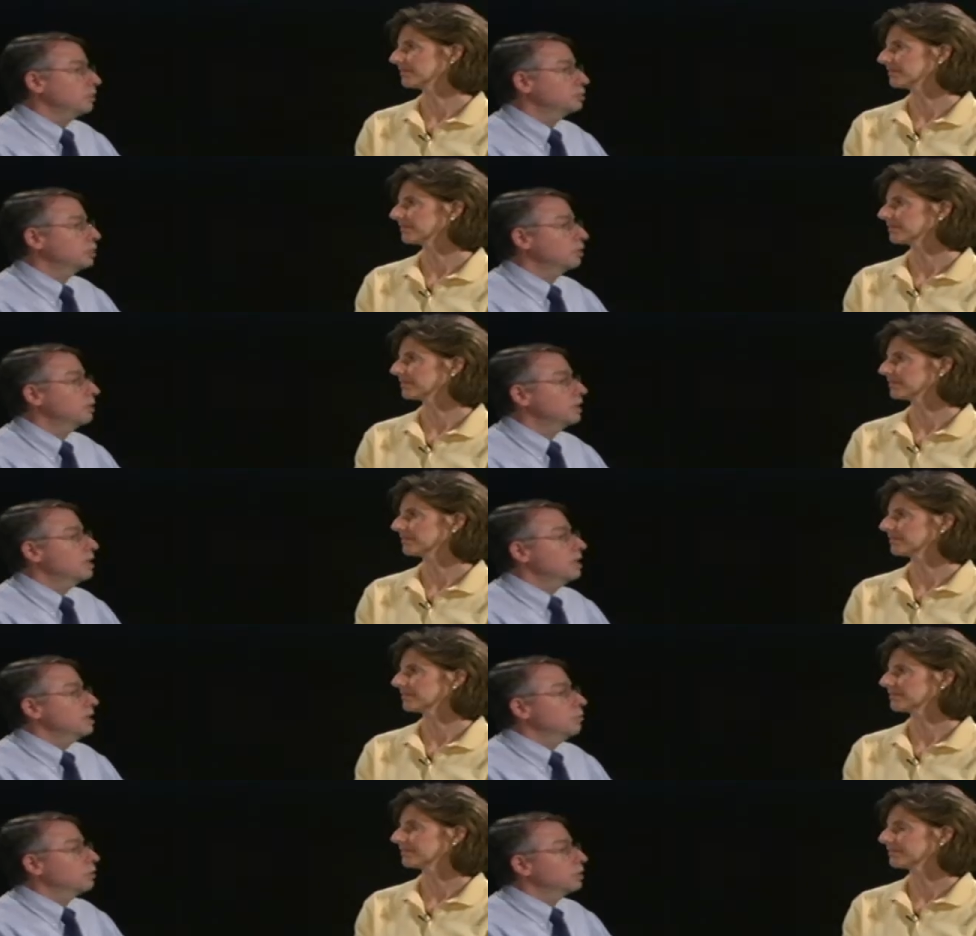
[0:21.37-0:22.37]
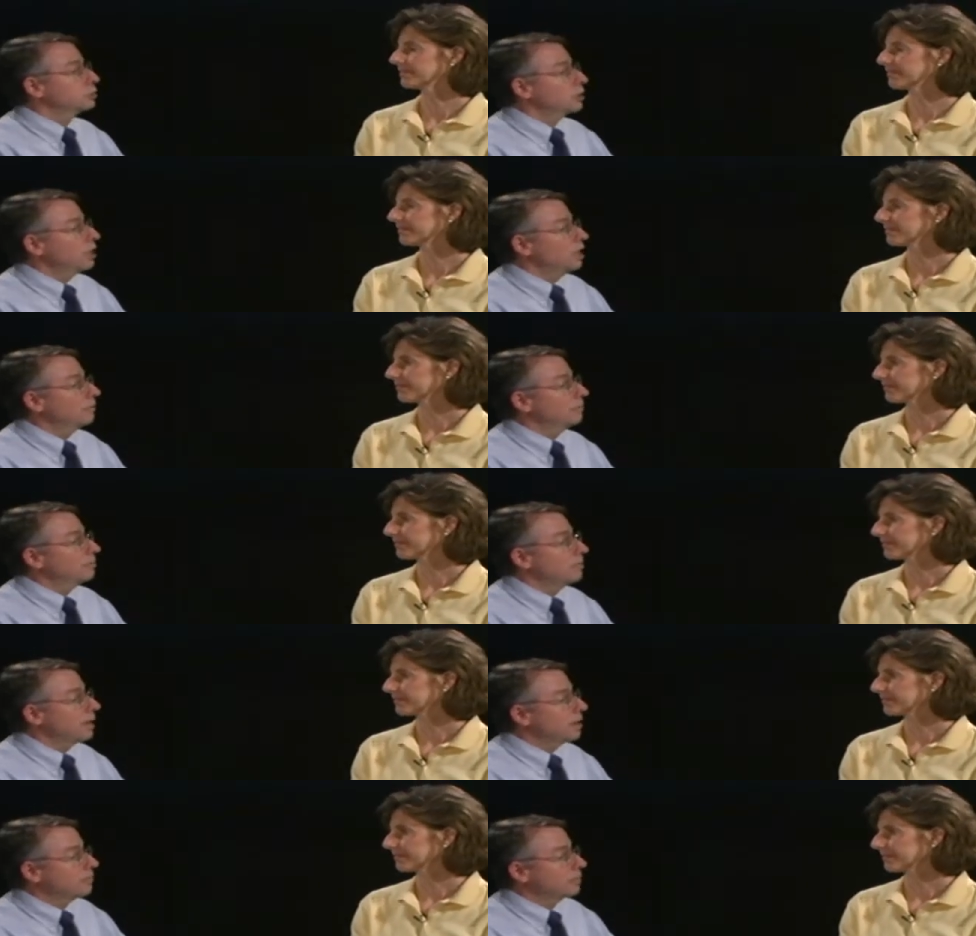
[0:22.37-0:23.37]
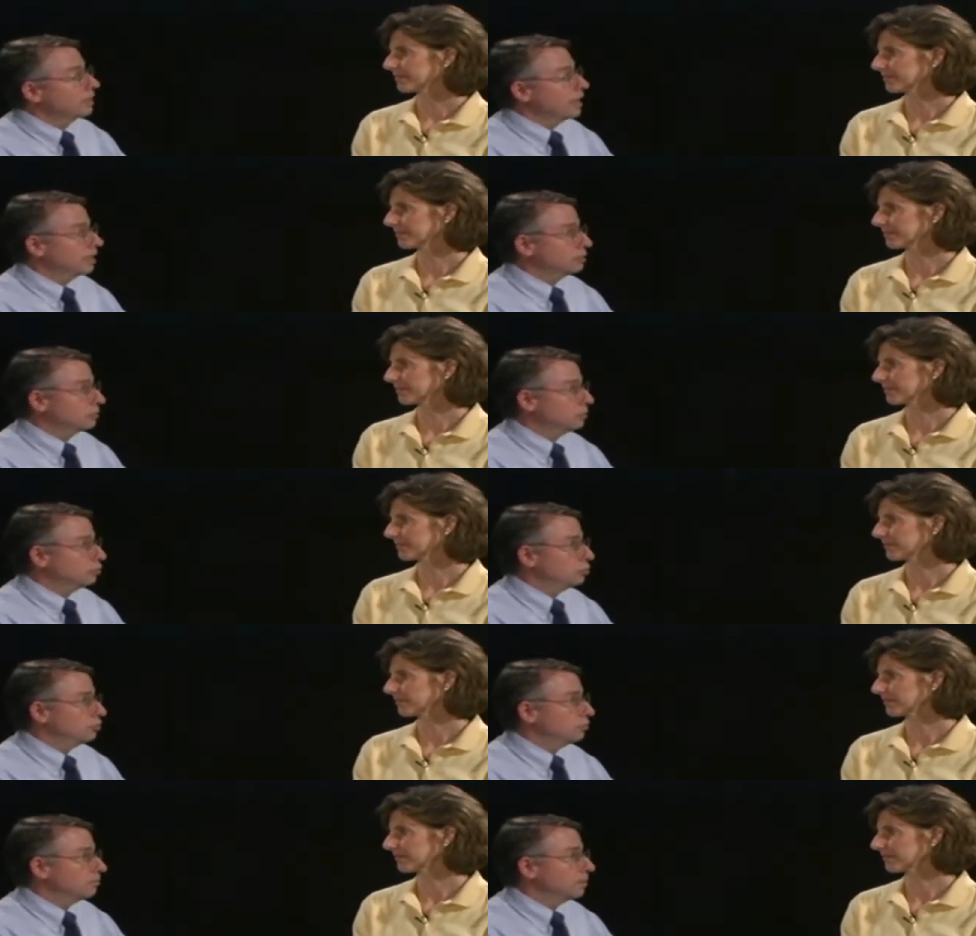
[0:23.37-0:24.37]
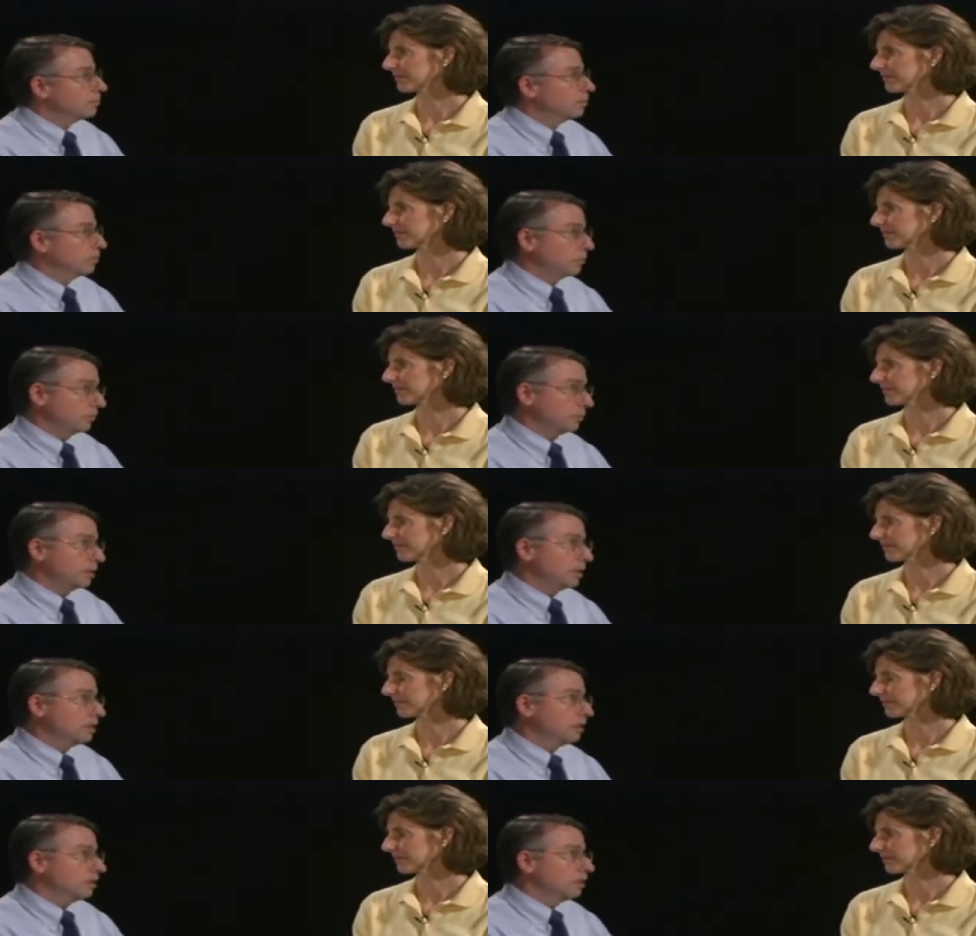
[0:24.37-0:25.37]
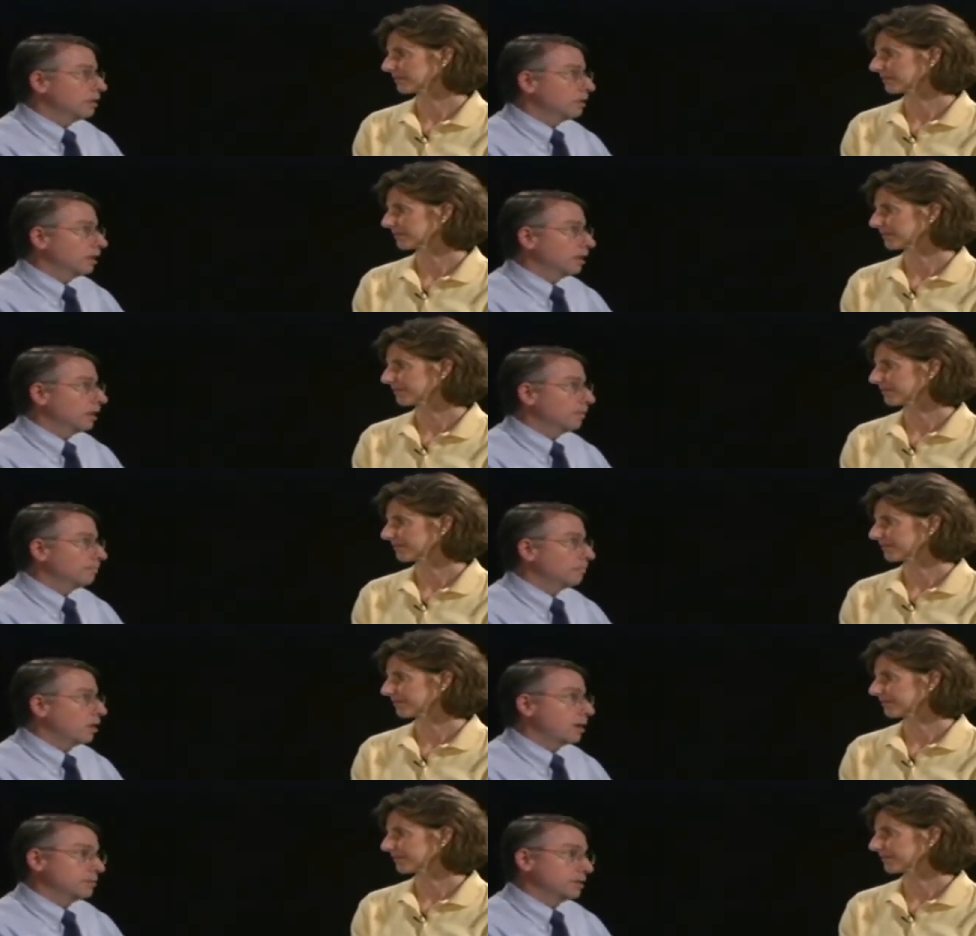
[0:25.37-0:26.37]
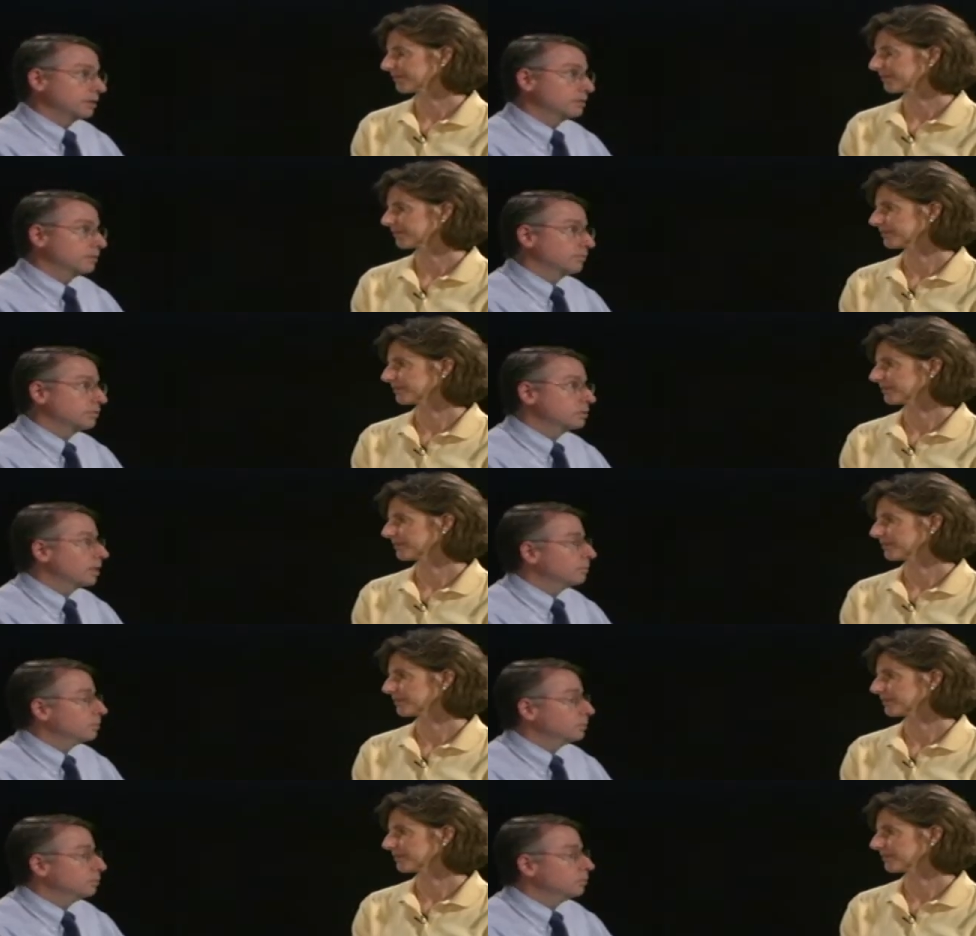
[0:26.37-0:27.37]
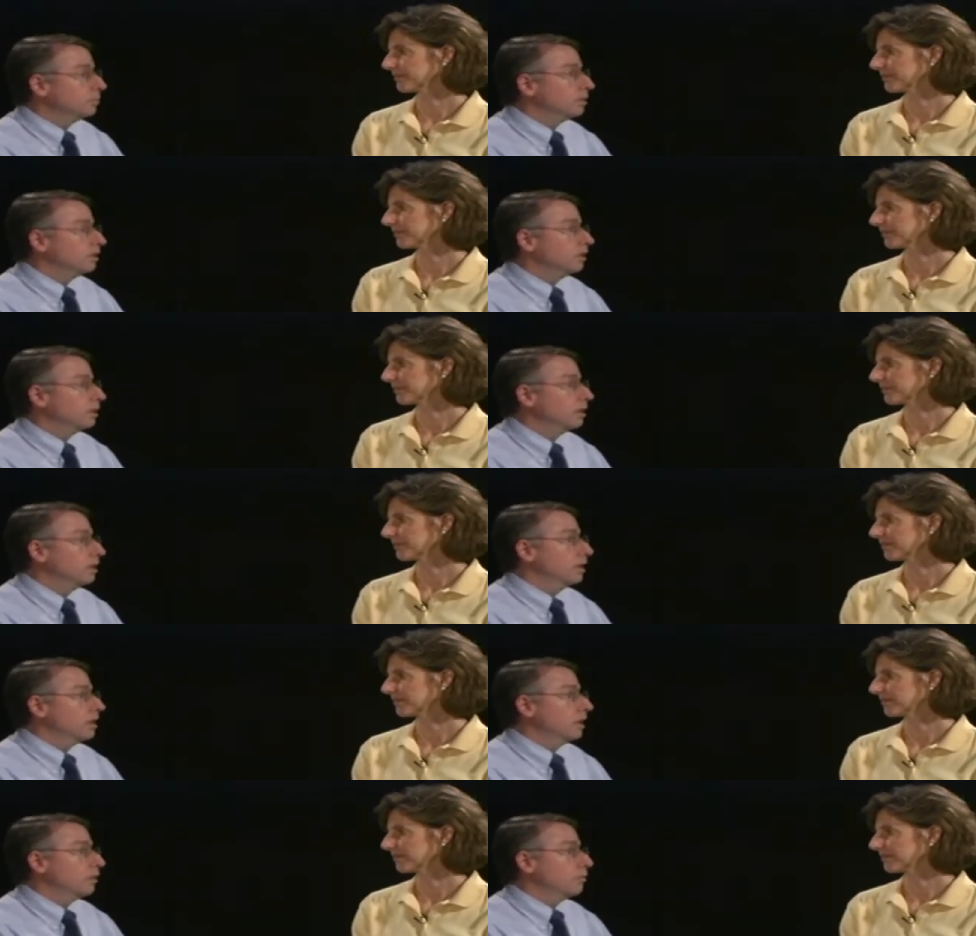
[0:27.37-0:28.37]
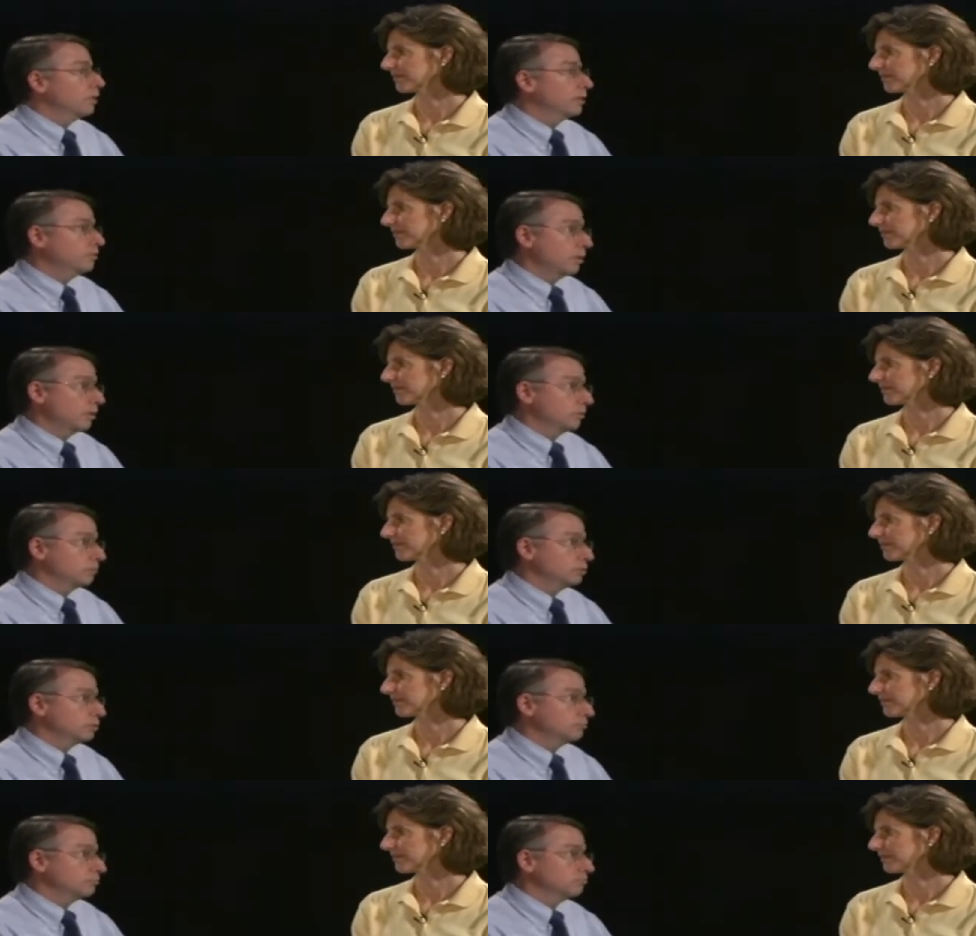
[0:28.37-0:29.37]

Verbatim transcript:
Speaker 1: So we're going to start off. I'm going to ask you to remember three objects. The first object would be a red rose,